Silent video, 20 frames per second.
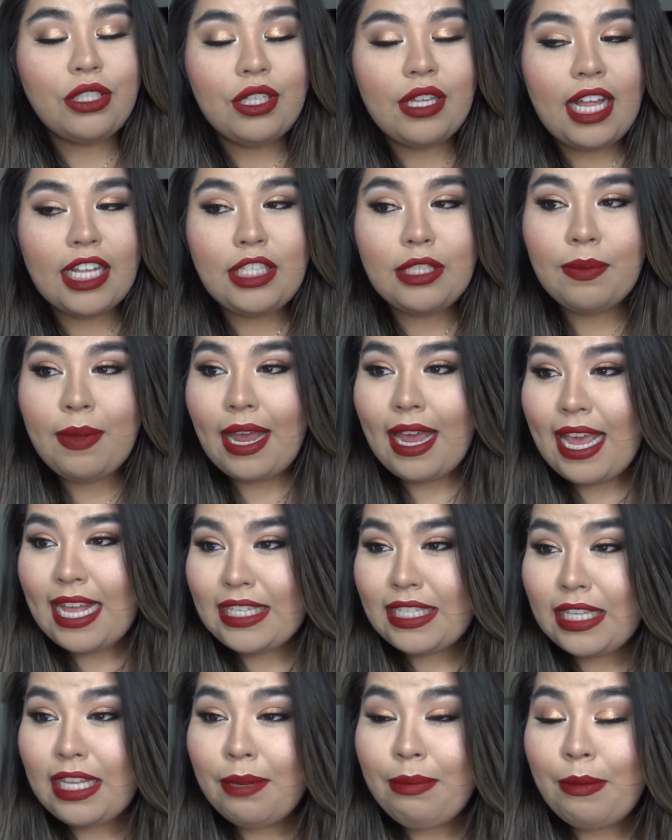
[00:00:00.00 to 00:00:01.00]
so that's why
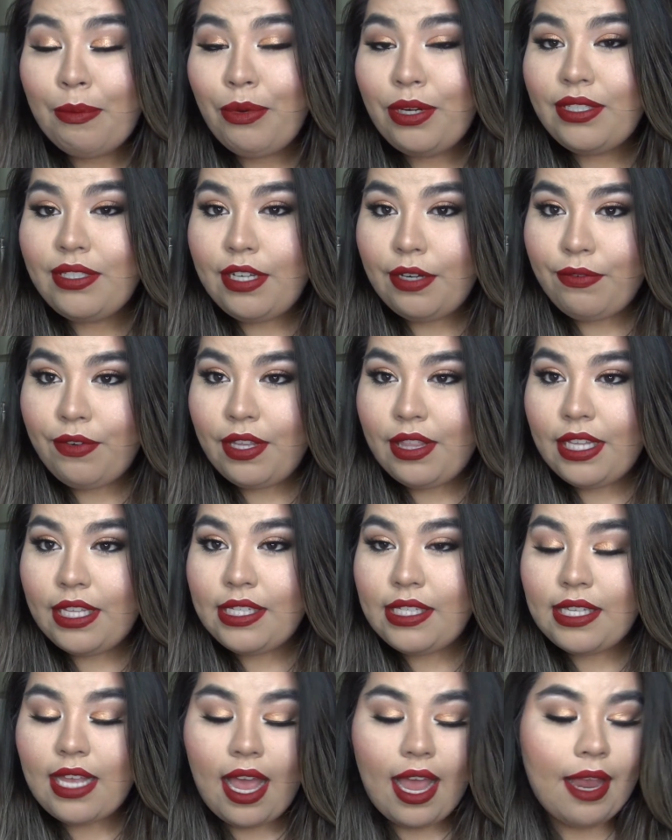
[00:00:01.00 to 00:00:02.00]
it's a little bit more different
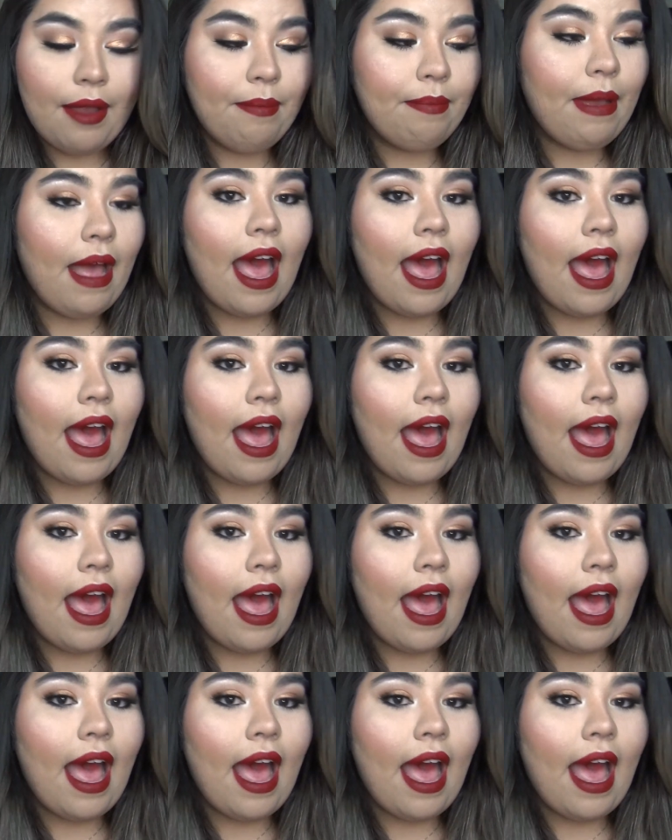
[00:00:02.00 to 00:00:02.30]
this time,